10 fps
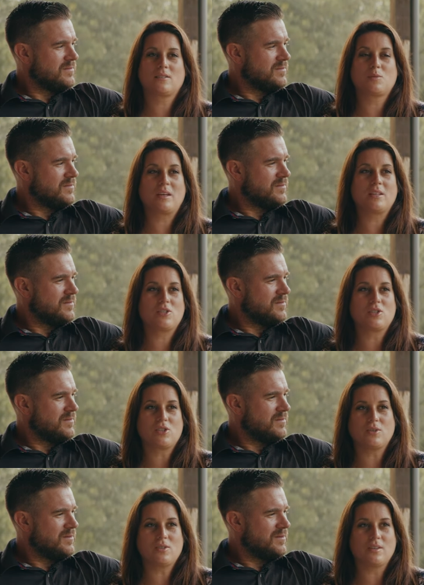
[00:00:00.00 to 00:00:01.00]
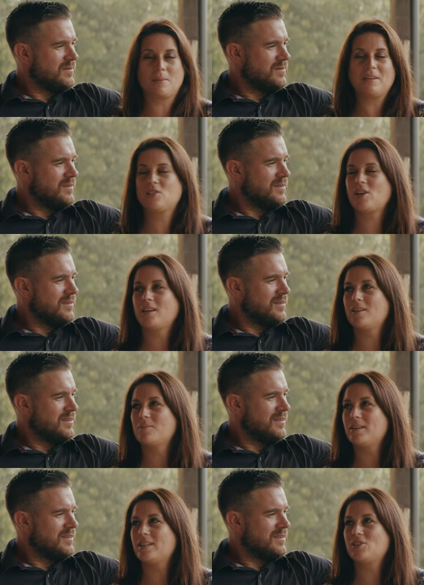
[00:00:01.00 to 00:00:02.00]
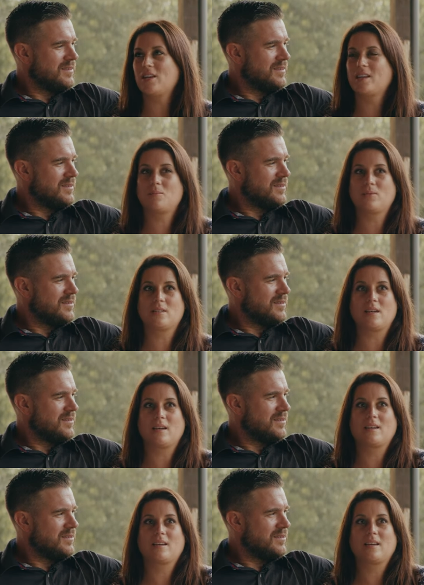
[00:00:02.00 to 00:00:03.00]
Speaker 1: Spanish to Joseph. I mean Jacob, and Jacob was like